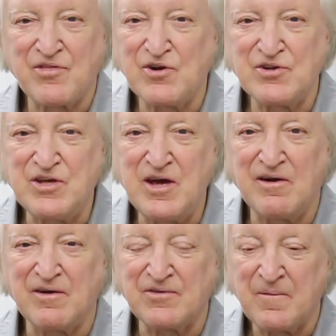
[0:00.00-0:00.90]
thirty
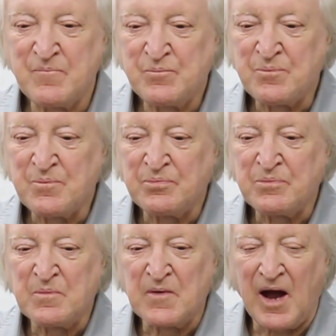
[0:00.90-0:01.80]
years.
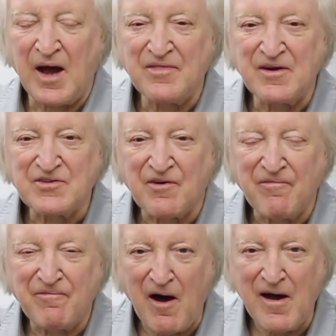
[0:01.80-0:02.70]
And there's a
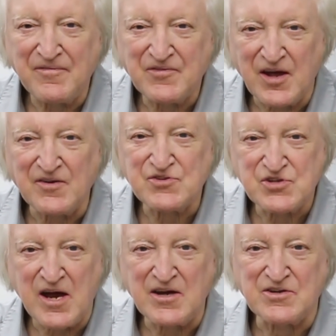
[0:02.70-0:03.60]
five cent
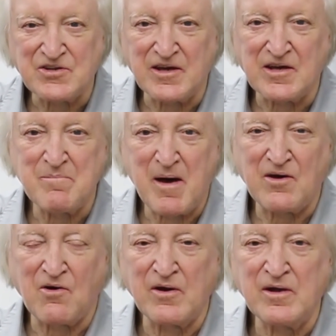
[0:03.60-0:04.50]
change they can
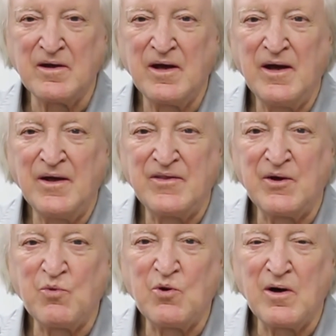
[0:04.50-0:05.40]
make on it
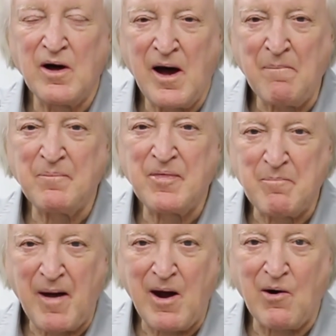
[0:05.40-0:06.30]
that will up the
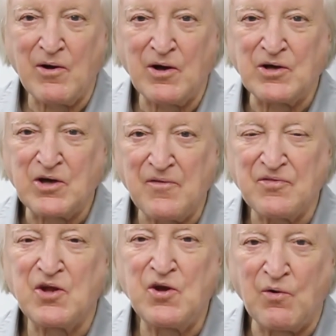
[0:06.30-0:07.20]
power and
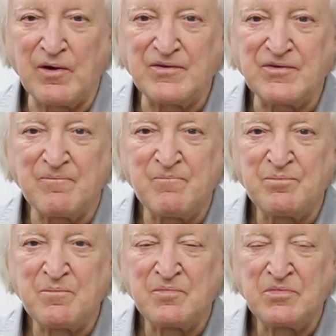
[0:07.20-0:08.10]
cut the noise.
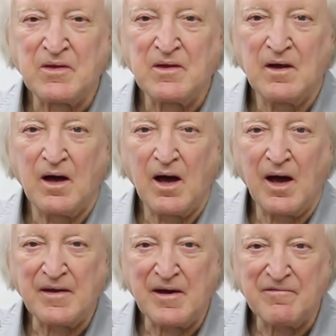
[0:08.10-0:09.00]

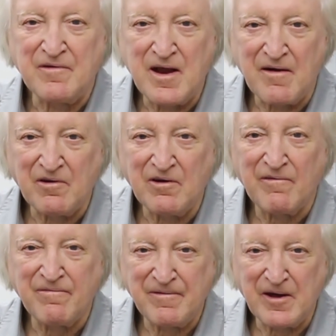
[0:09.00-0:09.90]
And they've never
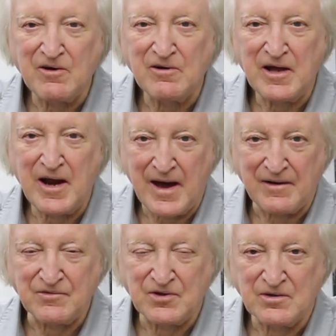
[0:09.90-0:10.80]
figured it
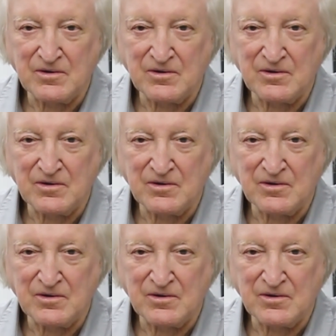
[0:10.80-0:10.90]
out,